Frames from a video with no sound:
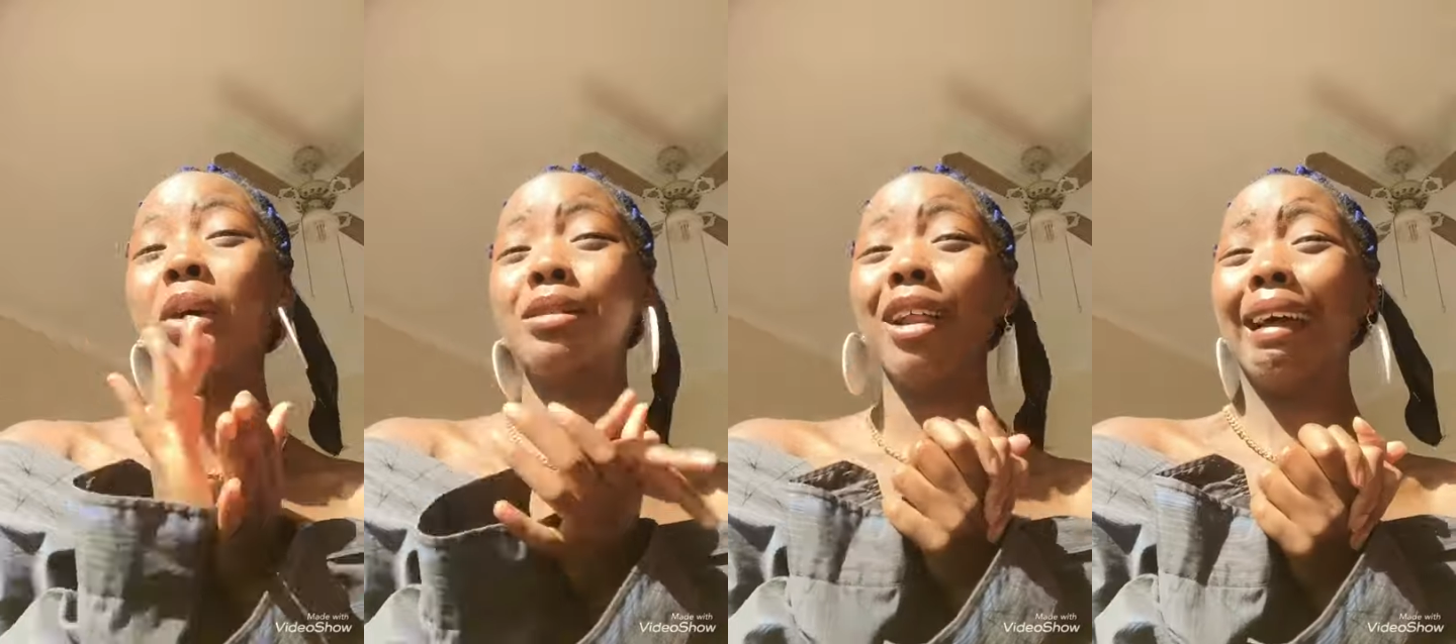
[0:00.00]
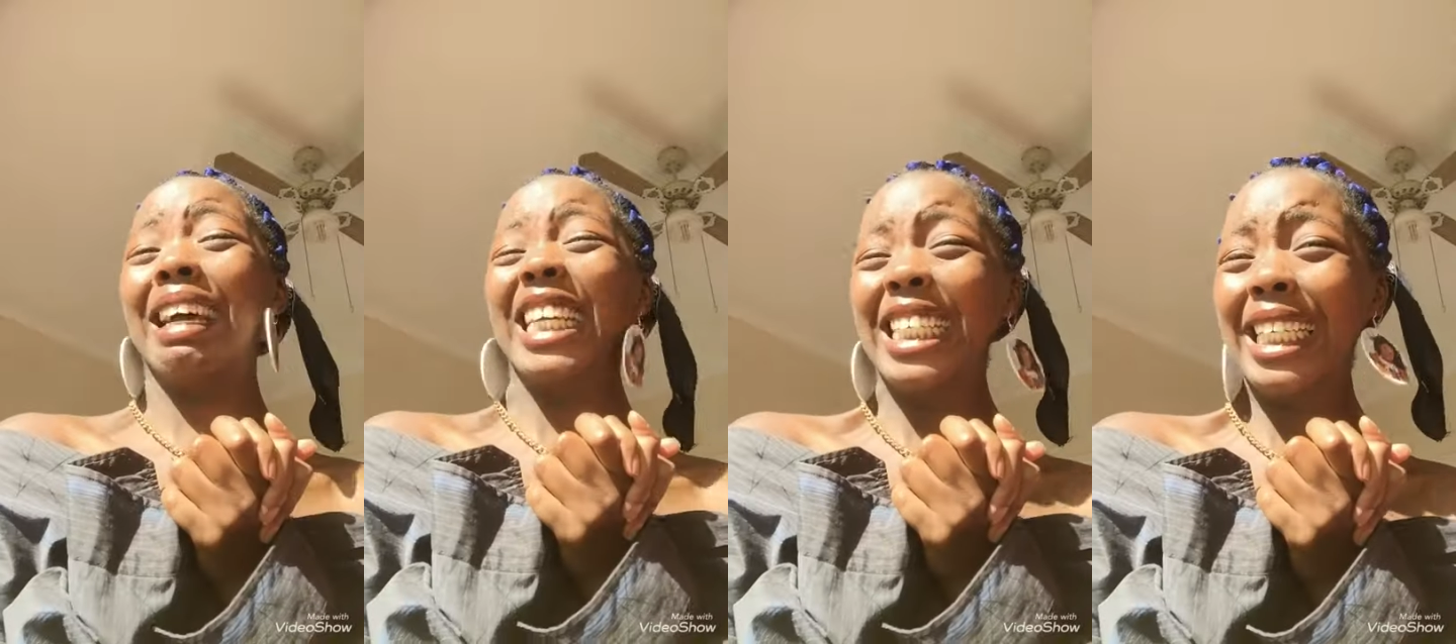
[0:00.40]
It was more like,
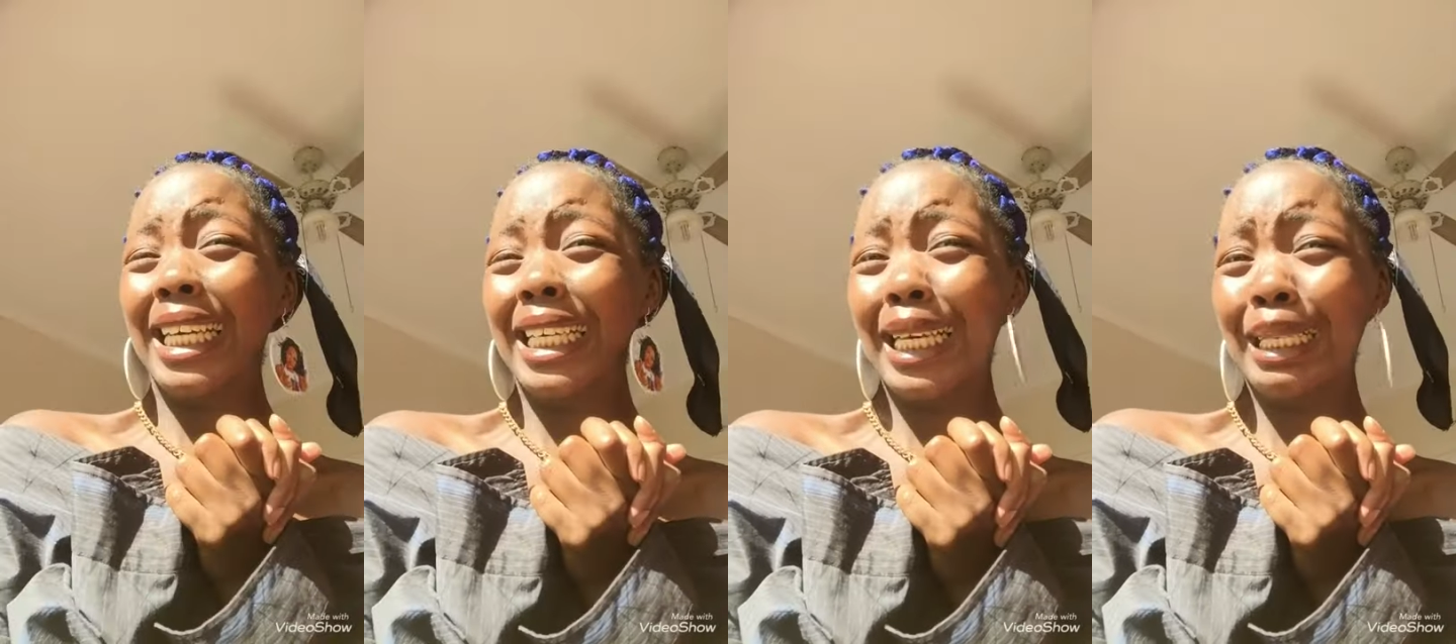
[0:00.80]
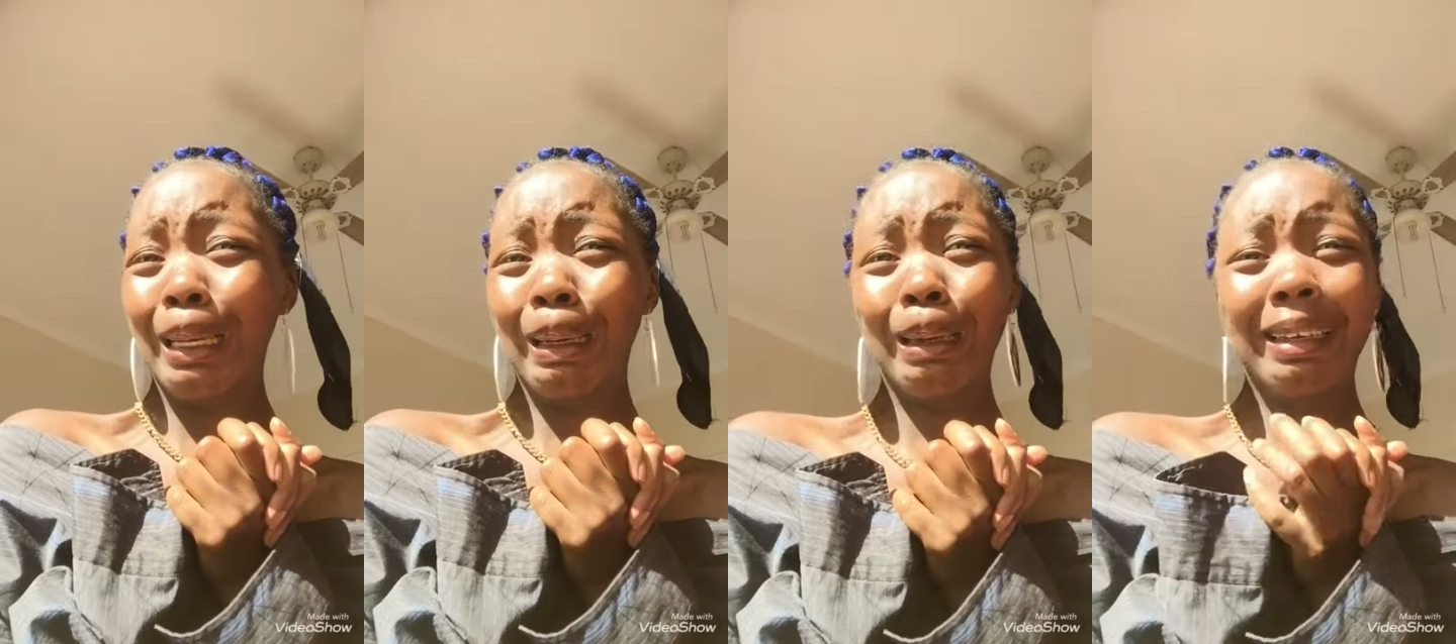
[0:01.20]

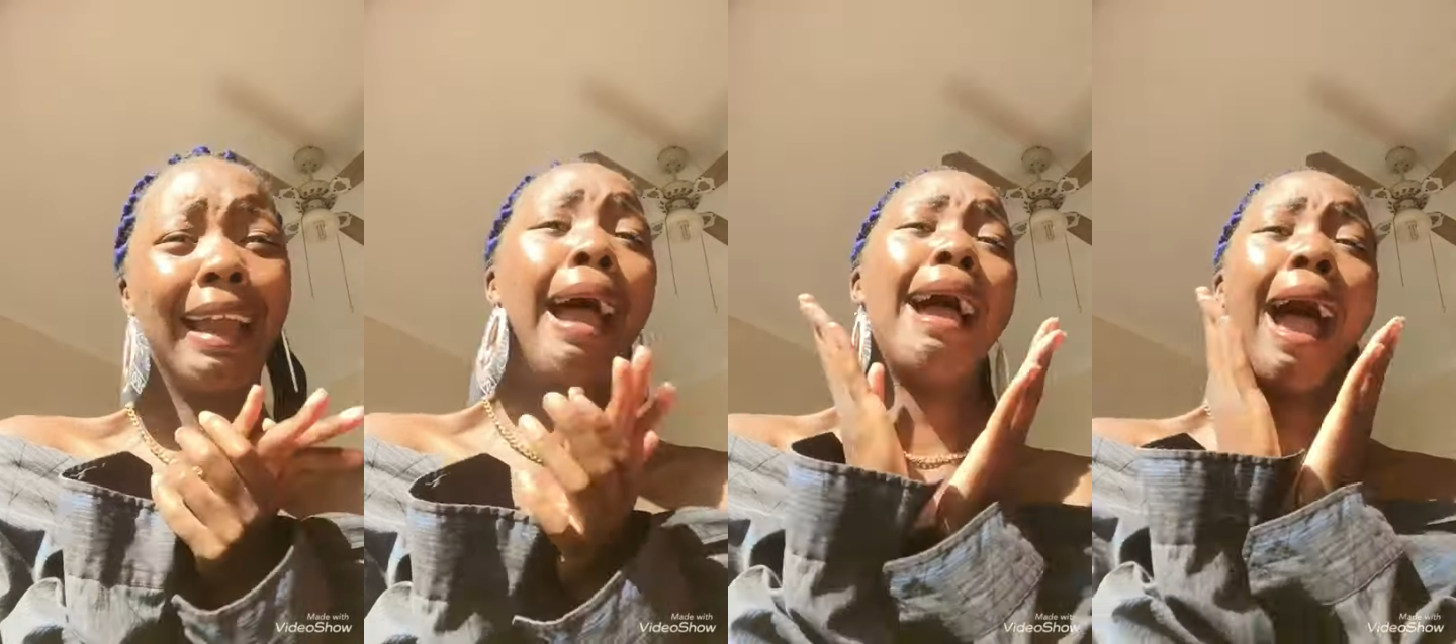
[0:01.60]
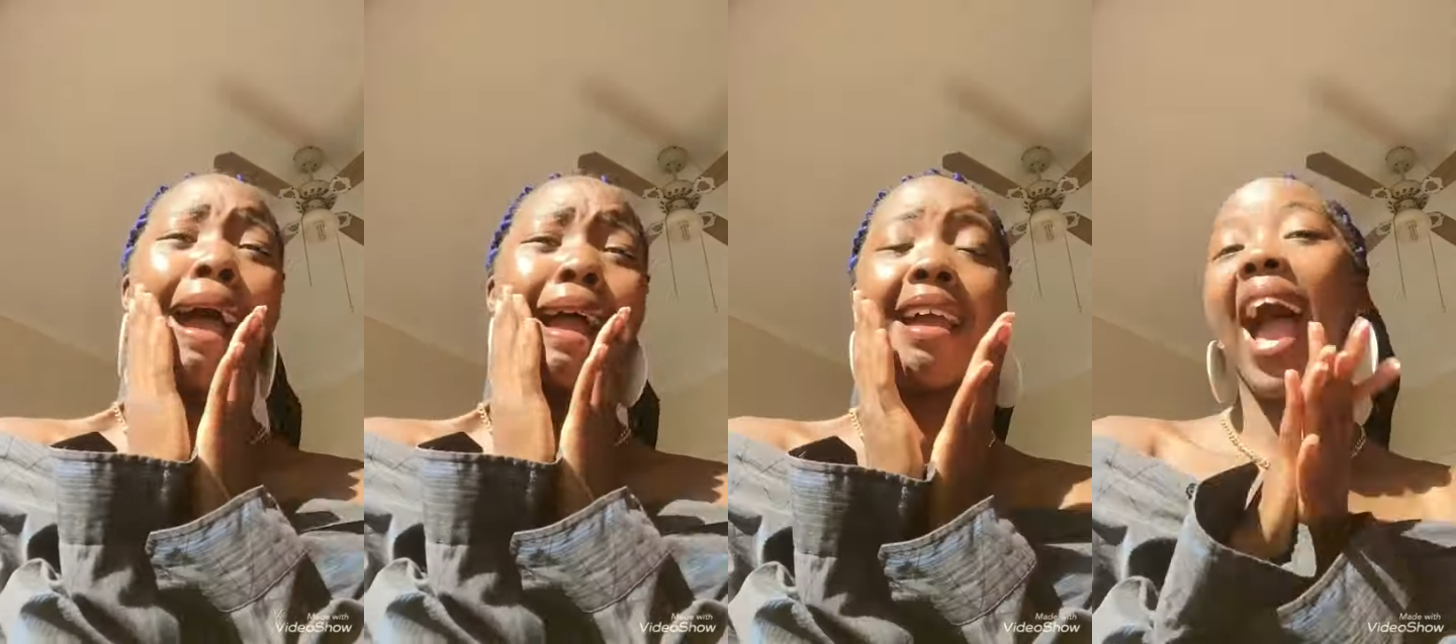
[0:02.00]

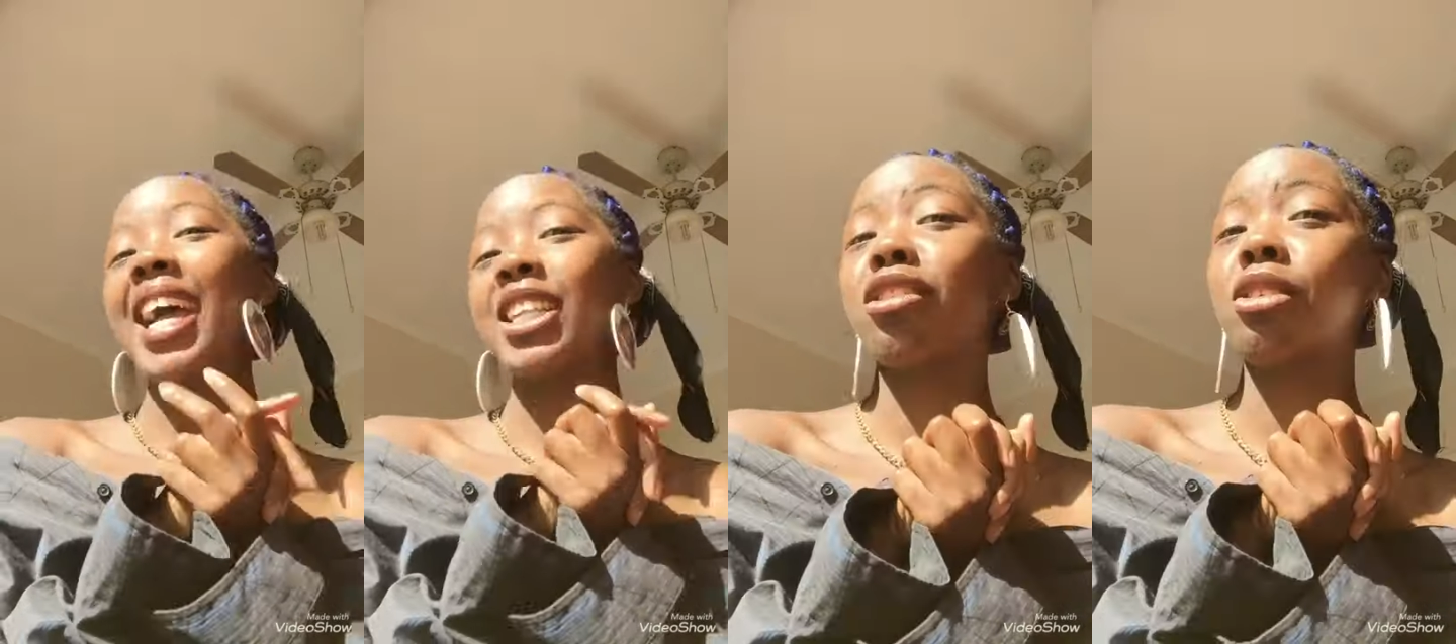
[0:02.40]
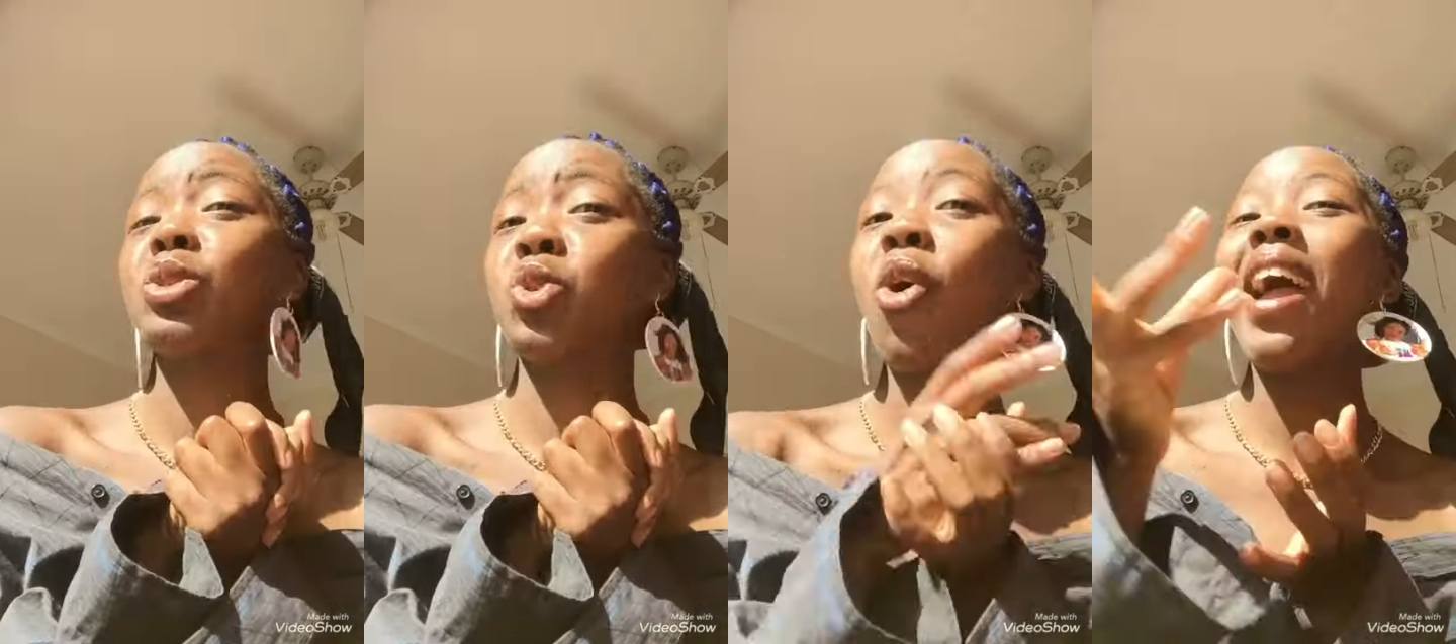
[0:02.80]
I had to close
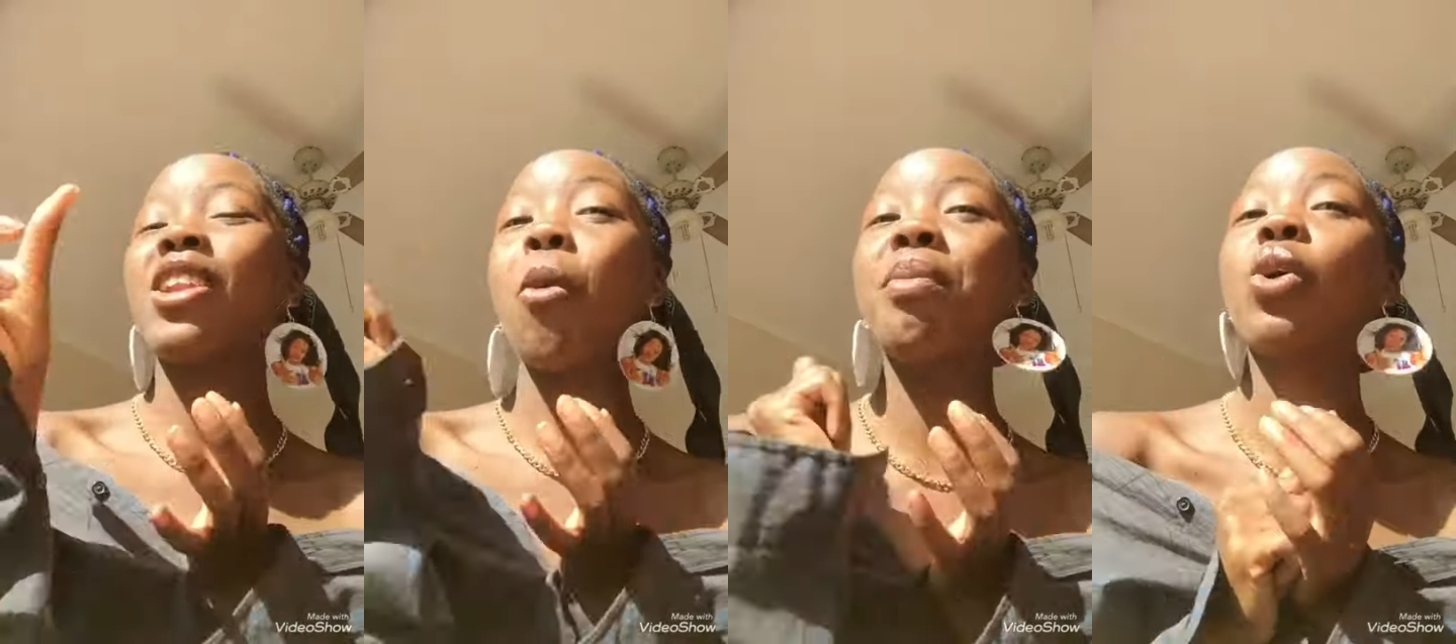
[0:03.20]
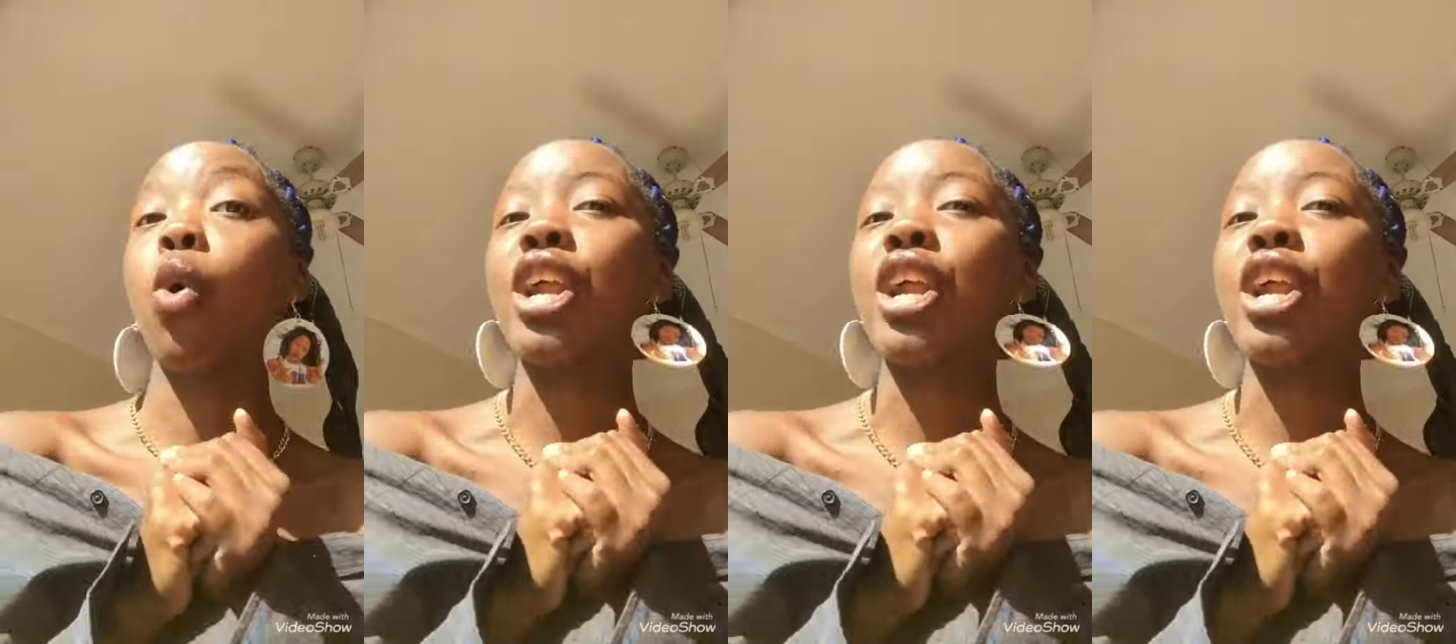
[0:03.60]
the door and open the